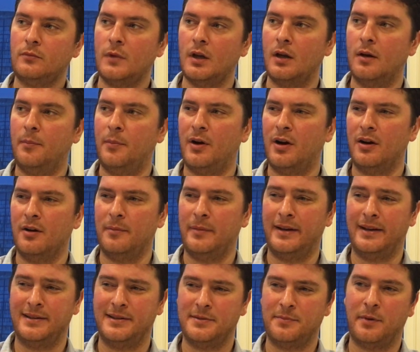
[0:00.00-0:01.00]
apartment,
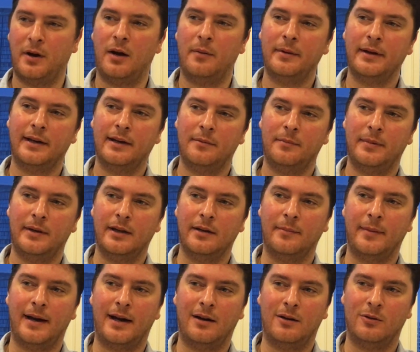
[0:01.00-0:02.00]
it's probably going to be
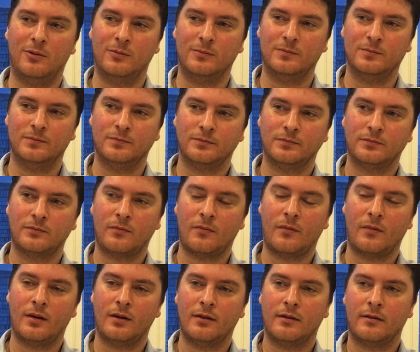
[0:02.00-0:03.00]
about,
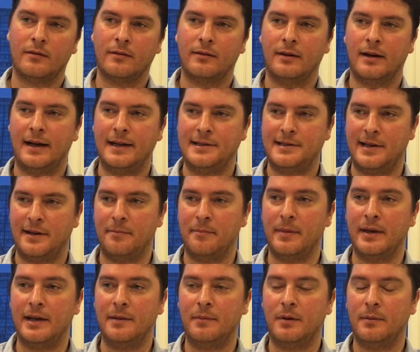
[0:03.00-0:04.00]
I'd say,
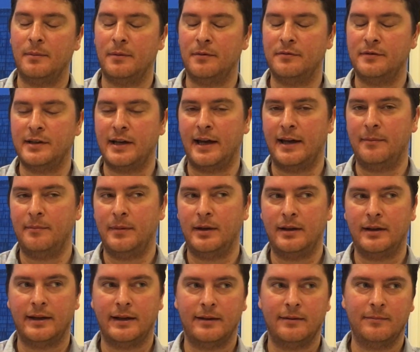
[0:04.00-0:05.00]
minimum of 10
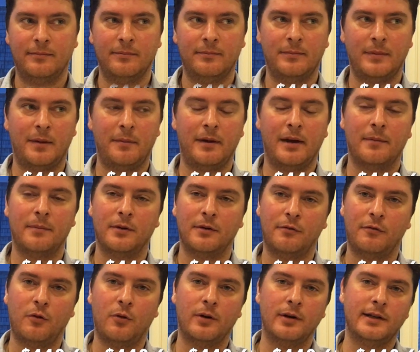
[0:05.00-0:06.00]
million, maybe up to
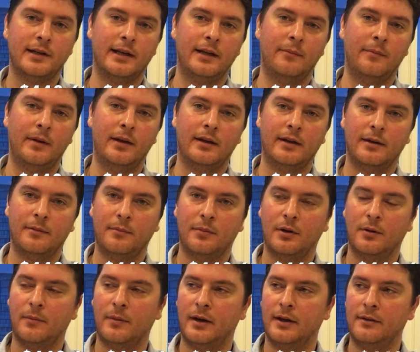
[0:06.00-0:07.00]
14 million per
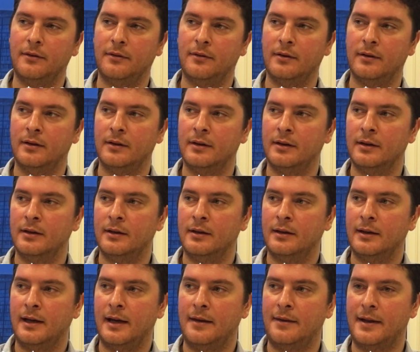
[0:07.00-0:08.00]
month.
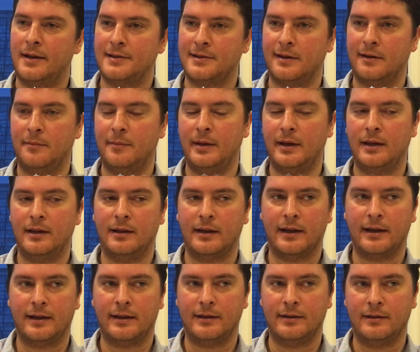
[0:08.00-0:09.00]
And that's going to be in
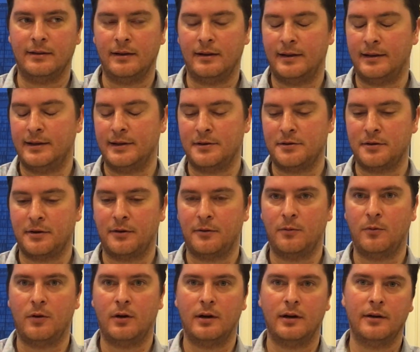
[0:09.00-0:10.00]
like a District
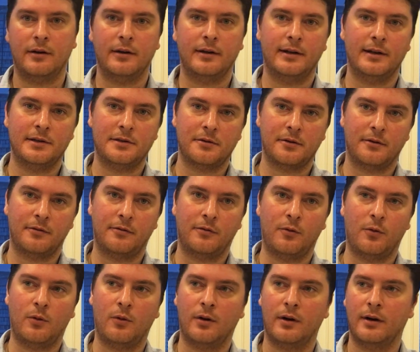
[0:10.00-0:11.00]
1 or a District
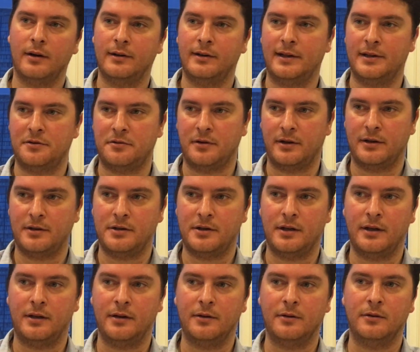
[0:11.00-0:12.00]
4, District
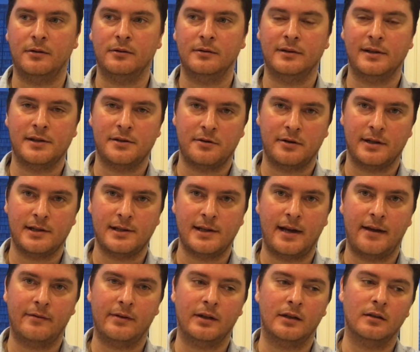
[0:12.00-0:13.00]
2, District
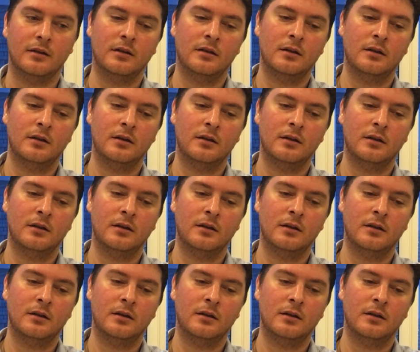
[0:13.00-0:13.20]
7,